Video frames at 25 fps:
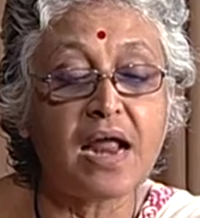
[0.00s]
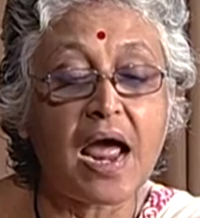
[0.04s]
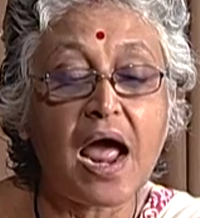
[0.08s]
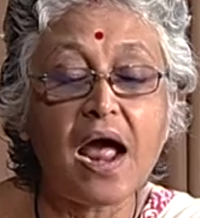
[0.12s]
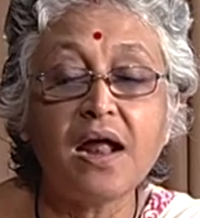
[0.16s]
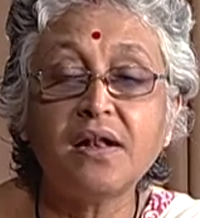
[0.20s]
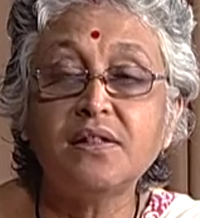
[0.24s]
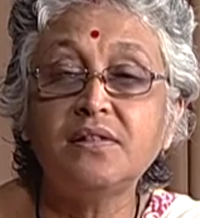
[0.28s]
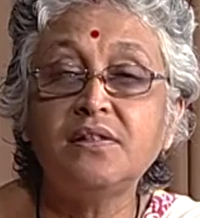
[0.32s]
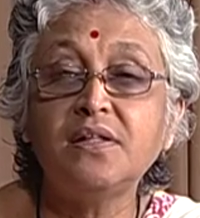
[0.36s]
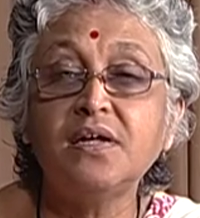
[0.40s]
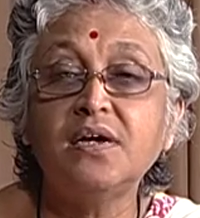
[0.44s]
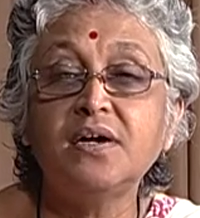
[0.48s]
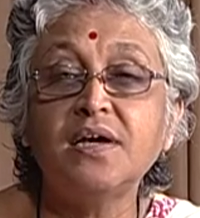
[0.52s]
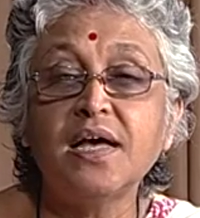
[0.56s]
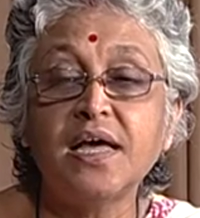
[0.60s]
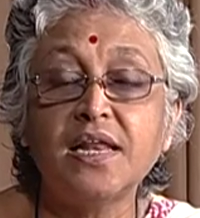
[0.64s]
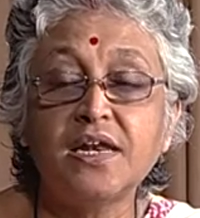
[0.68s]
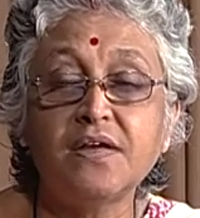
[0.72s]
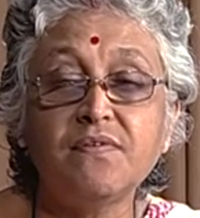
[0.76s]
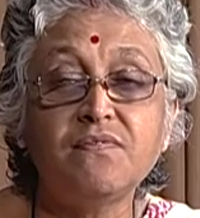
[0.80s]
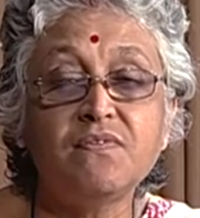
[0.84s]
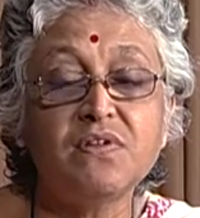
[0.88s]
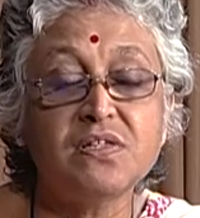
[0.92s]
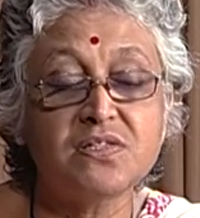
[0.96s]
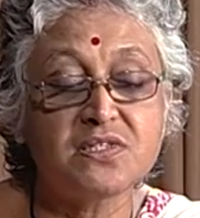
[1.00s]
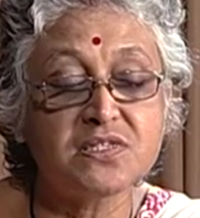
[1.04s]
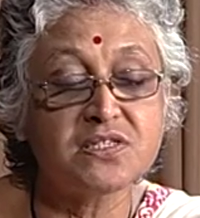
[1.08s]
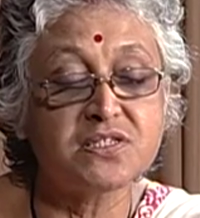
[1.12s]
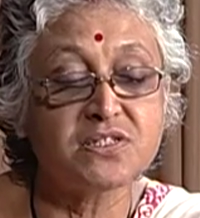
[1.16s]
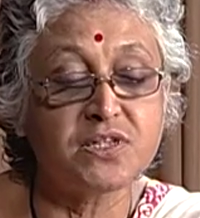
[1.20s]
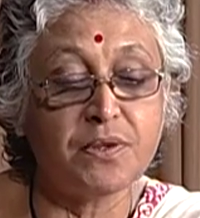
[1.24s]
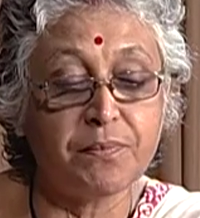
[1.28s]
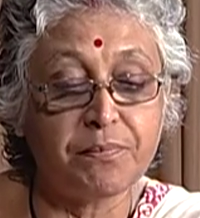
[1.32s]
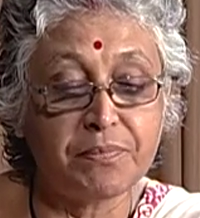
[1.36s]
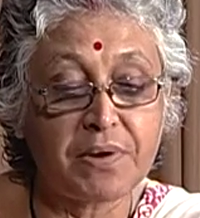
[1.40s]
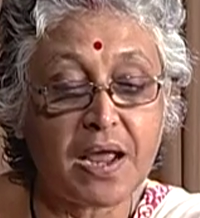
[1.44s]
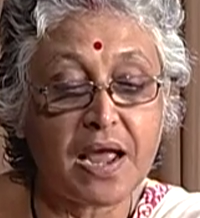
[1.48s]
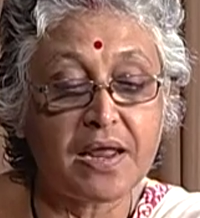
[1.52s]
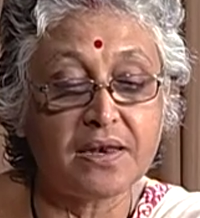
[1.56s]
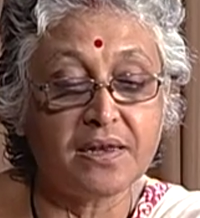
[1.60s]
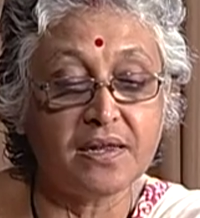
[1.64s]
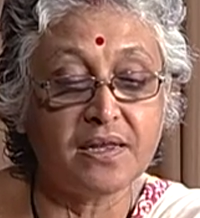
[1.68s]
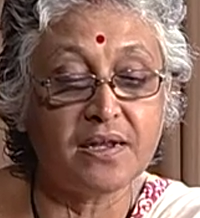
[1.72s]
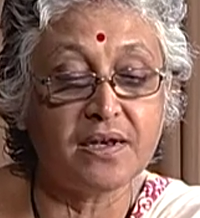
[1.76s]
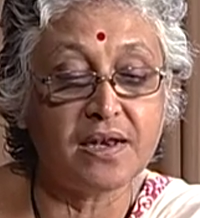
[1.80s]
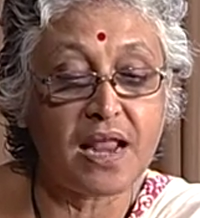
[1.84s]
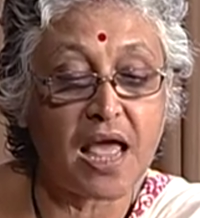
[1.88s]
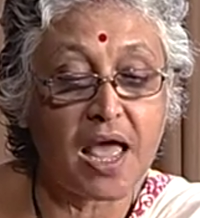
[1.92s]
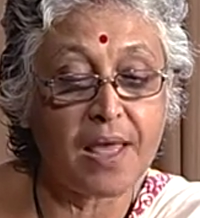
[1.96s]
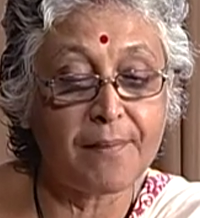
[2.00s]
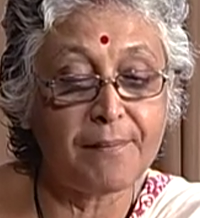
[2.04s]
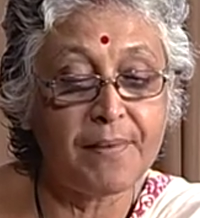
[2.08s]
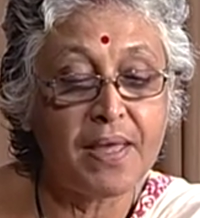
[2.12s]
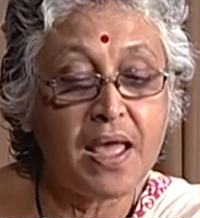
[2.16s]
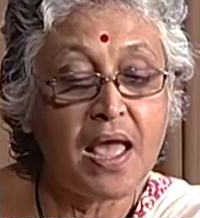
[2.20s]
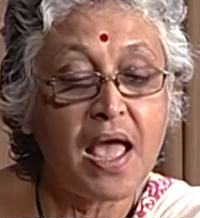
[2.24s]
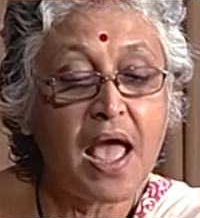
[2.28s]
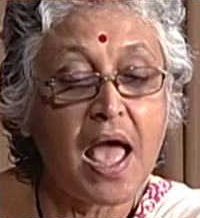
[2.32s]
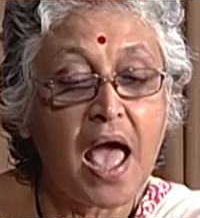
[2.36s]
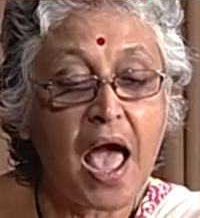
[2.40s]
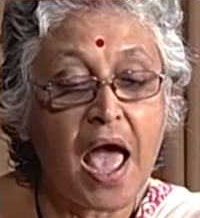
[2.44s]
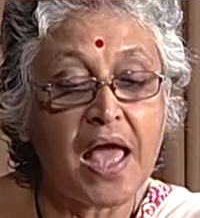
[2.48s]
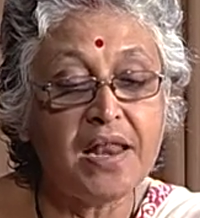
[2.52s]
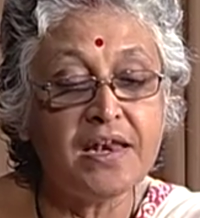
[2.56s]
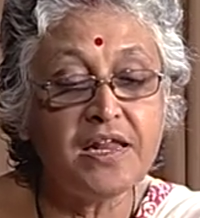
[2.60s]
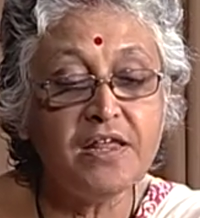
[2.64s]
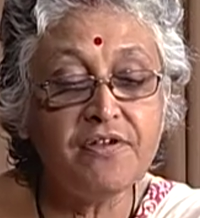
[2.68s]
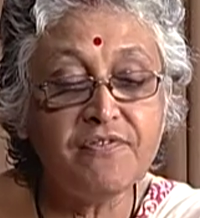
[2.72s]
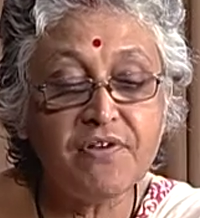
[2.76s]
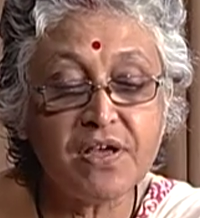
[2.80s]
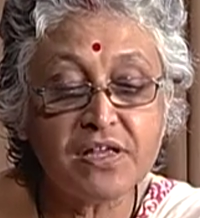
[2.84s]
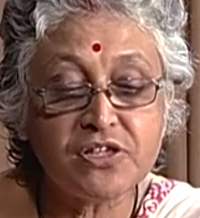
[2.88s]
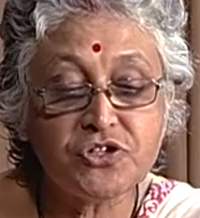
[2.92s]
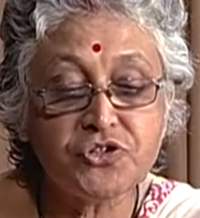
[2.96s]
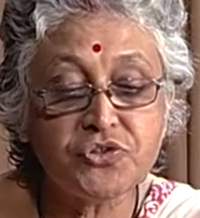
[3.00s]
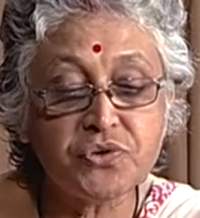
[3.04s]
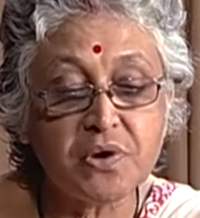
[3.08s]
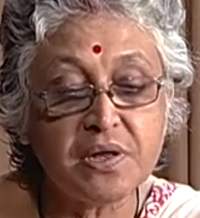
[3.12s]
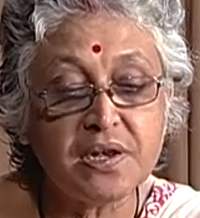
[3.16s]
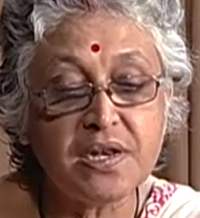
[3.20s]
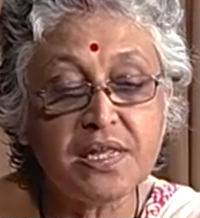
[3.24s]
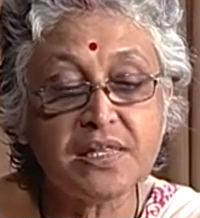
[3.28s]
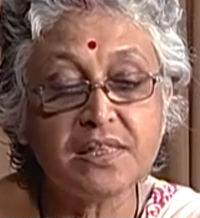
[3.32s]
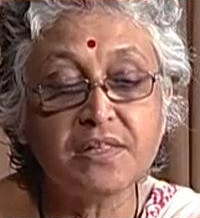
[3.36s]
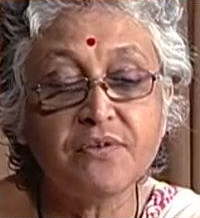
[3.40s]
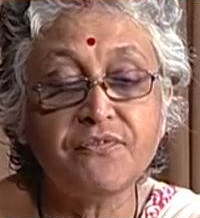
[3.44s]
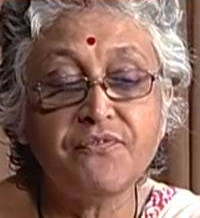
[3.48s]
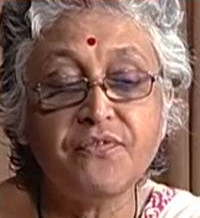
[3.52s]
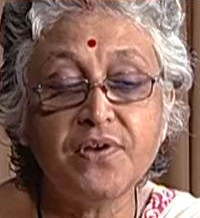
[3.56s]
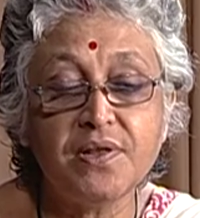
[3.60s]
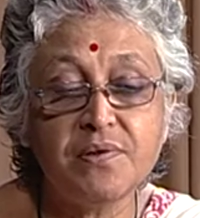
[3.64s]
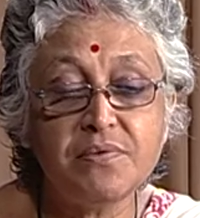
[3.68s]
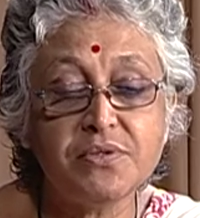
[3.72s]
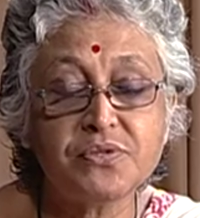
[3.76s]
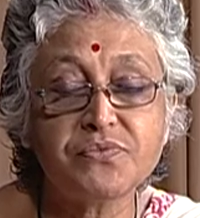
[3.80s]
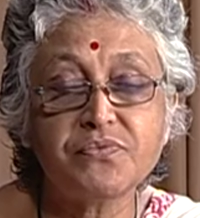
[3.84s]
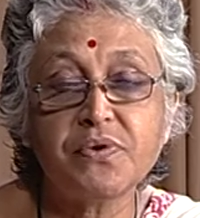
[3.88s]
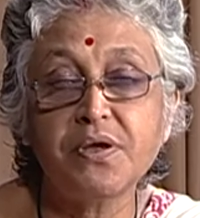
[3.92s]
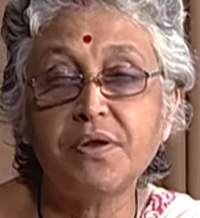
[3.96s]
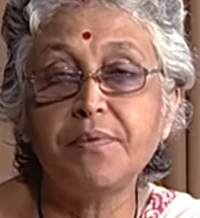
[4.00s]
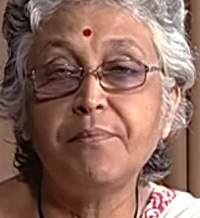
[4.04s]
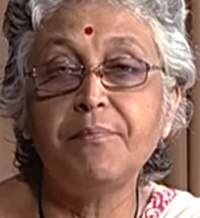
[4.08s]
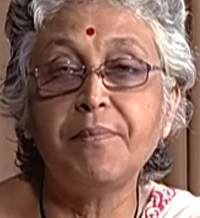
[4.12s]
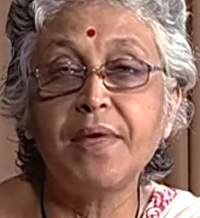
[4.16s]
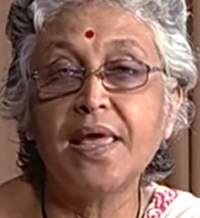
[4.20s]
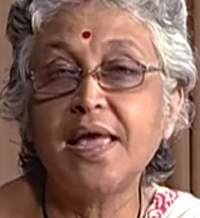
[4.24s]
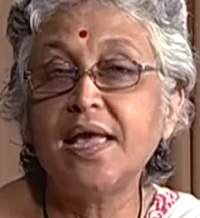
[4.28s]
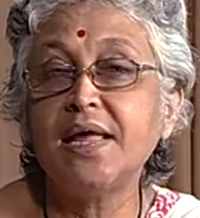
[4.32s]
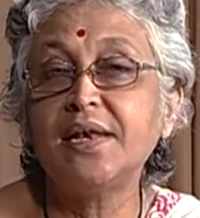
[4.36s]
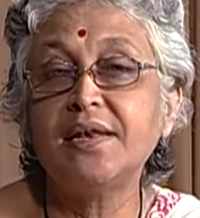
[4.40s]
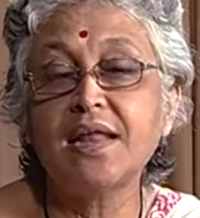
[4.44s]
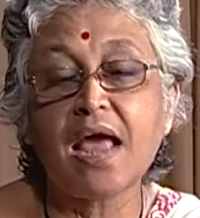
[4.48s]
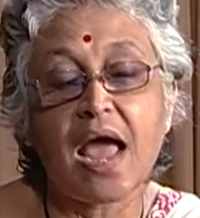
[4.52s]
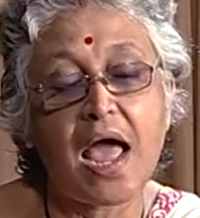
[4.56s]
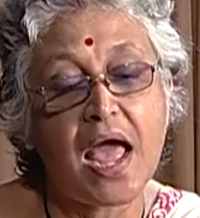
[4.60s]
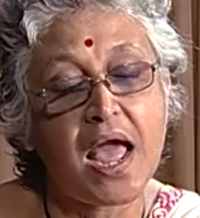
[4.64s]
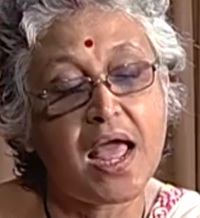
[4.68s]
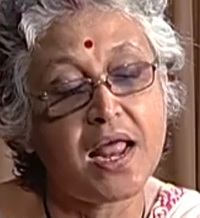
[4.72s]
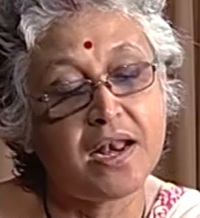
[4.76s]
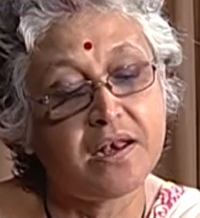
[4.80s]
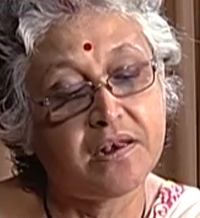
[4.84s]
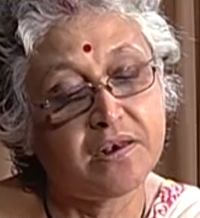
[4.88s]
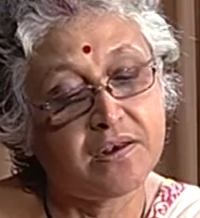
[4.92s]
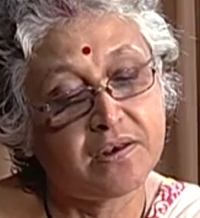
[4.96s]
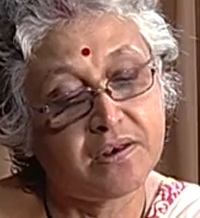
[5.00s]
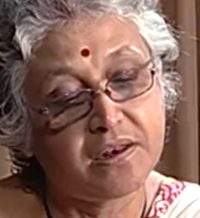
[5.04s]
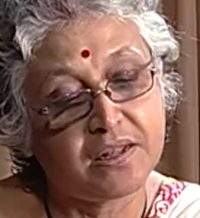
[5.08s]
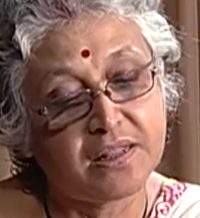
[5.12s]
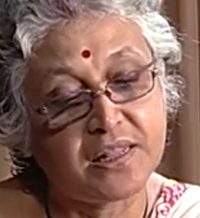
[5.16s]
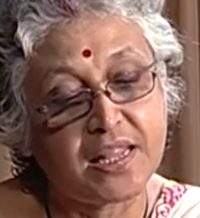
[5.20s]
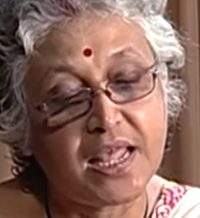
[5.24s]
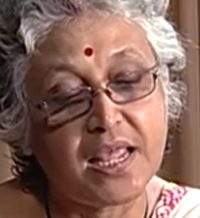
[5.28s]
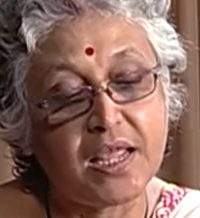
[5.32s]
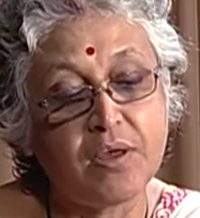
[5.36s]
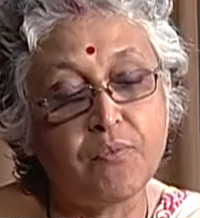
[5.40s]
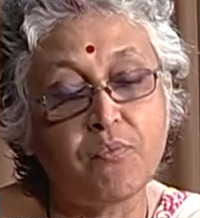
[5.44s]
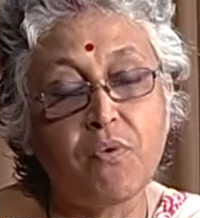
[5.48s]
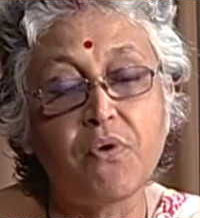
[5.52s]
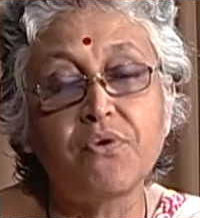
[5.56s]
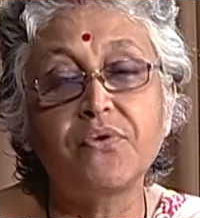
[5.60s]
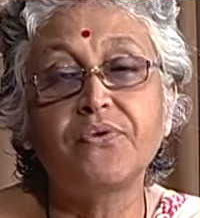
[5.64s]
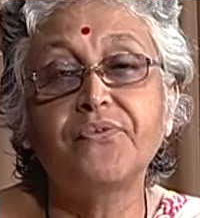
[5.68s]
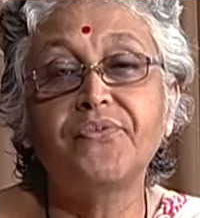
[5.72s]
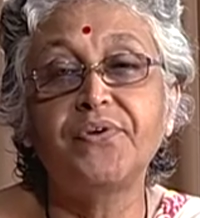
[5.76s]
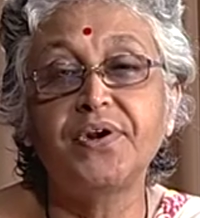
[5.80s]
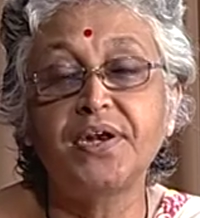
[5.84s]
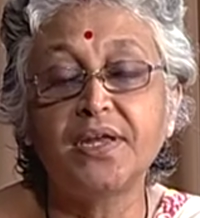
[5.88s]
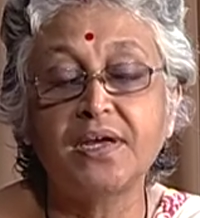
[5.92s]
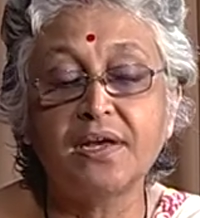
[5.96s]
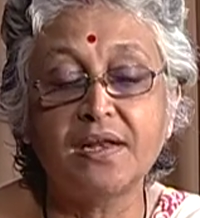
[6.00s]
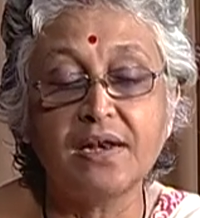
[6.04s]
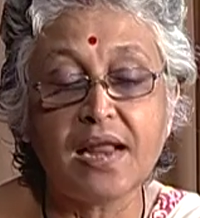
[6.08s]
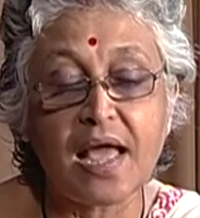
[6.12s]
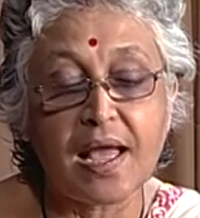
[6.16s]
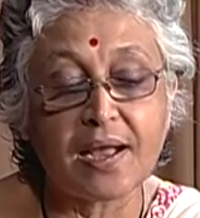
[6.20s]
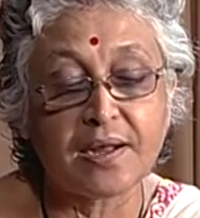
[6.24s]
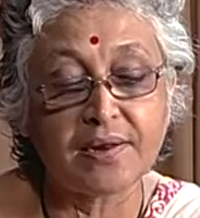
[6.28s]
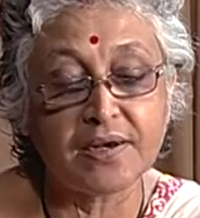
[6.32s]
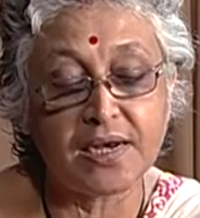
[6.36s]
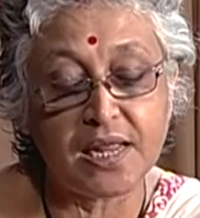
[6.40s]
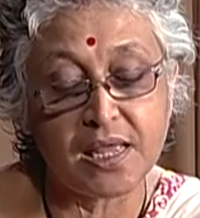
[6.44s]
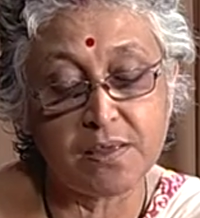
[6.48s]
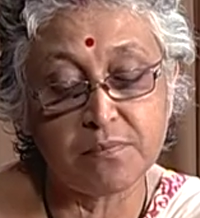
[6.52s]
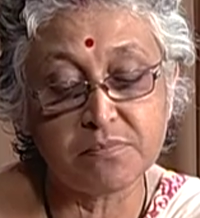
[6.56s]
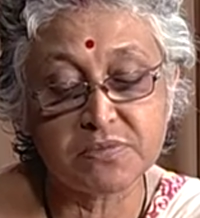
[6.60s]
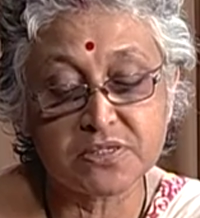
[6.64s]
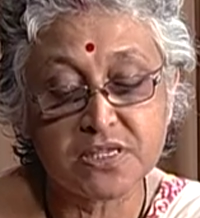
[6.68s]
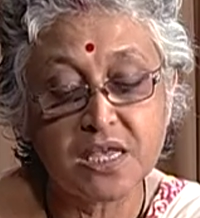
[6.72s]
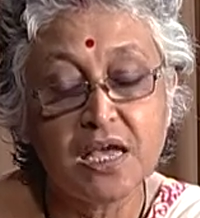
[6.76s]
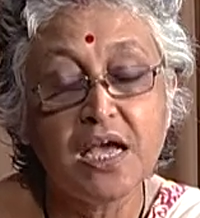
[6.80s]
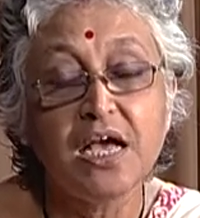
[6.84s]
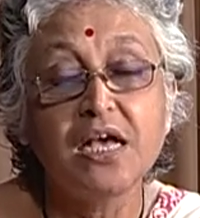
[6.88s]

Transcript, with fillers: at the NFDC script writing lab and eventually the films were made and they won critical acclaims.